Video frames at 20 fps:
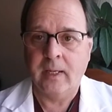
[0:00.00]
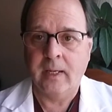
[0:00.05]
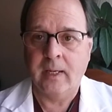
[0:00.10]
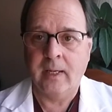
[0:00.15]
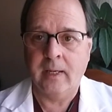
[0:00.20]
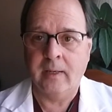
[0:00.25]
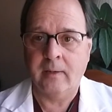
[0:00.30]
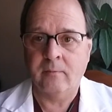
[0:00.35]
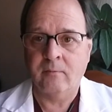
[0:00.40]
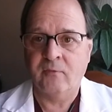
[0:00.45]

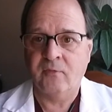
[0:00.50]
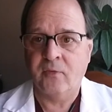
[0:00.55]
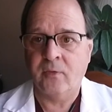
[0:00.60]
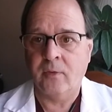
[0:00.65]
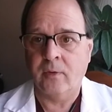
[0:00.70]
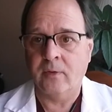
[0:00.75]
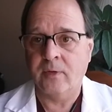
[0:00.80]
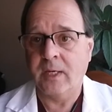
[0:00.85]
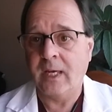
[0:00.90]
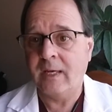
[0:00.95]
And
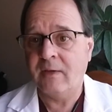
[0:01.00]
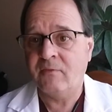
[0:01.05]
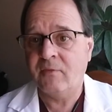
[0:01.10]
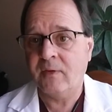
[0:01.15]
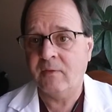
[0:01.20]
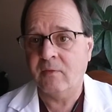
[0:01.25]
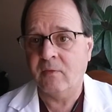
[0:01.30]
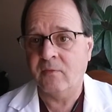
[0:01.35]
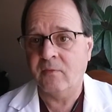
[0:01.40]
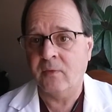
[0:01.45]
for hay
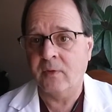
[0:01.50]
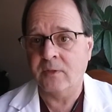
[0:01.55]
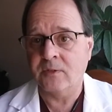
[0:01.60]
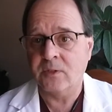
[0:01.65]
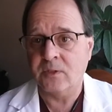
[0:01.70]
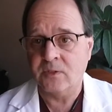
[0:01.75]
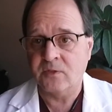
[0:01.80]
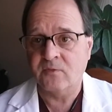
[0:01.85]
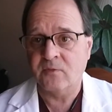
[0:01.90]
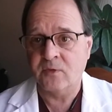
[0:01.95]
fever, for
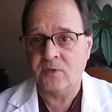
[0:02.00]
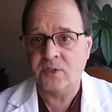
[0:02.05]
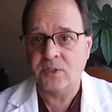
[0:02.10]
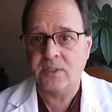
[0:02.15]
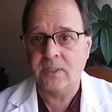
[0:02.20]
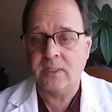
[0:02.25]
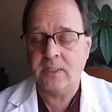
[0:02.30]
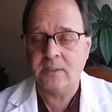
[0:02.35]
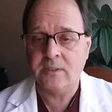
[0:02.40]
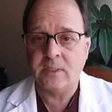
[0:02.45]
instance, for
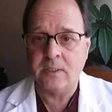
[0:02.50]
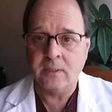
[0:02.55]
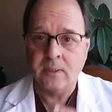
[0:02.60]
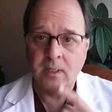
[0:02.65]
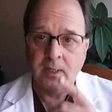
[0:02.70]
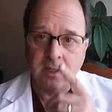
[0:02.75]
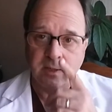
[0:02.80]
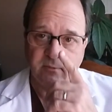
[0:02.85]
sneezing,